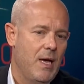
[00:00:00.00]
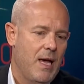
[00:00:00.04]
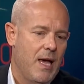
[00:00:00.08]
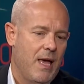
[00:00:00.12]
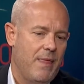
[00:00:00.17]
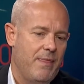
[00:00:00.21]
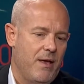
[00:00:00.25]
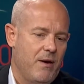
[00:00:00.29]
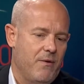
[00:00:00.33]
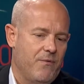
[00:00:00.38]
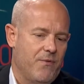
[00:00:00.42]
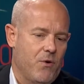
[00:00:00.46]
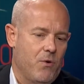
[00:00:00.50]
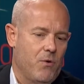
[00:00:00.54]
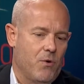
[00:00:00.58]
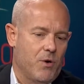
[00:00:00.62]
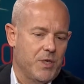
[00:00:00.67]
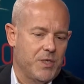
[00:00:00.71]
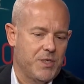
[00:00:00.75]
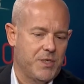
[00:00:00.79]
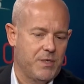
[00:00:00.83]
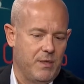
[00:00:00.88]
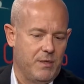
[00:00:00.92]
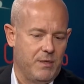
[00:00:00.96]
And then, of
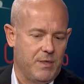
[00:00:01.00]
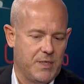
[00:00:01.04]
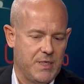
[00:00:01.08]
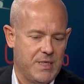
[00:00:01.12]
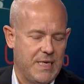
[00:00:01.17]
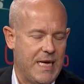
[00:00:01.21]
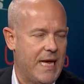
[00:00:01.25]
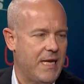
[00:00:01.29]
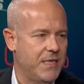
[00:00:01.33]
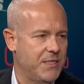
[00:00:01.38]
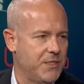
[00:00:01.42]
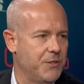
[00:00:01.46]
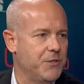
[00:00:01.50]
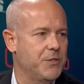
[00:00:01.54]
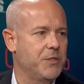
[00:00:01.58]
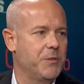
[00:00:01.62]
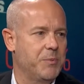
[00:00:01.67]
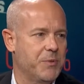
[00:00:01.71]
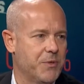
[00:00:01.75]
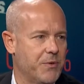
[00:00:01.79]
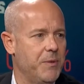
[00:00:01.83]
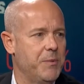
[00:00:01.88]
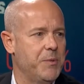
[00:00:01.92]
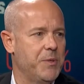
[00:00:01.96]
course, the SaaS or
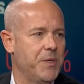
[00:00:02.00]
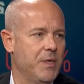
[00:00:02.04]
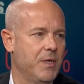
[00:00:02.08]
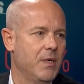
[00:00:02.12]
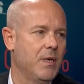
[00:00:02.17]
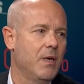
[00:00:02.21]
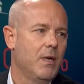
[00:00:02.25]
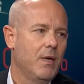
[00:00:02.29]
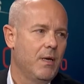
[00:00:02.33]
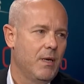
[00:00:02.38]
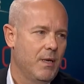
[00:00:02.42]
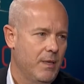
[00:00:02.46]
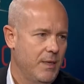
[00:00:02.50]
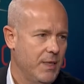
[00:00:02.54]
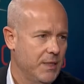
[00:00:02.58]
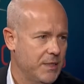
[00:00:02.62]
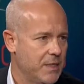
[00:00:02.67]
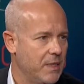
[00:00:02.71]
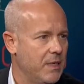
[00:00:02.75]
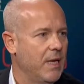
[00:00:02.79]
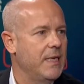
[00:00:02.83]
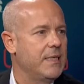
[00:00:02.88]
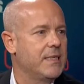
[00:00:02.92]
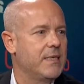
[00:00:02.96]
subscription, that's
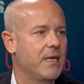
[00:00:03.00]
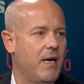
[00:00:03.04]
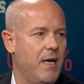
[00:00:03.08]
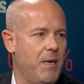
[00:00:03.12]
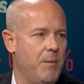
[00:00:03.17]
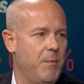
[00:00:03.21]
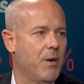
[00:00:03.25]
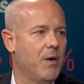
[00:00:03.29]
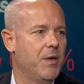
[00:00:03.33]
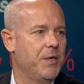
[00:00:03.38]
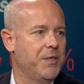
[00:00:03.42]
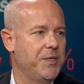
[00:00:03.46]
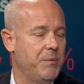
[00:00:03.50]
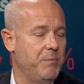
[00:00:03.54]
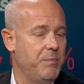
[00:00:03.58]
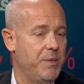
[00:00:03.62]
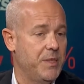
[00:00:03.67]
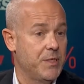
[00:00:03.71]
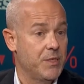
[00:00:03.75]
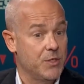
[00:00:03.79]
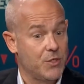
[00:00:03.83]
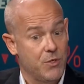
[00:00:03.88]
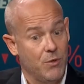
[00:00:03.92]
a nice high margin business.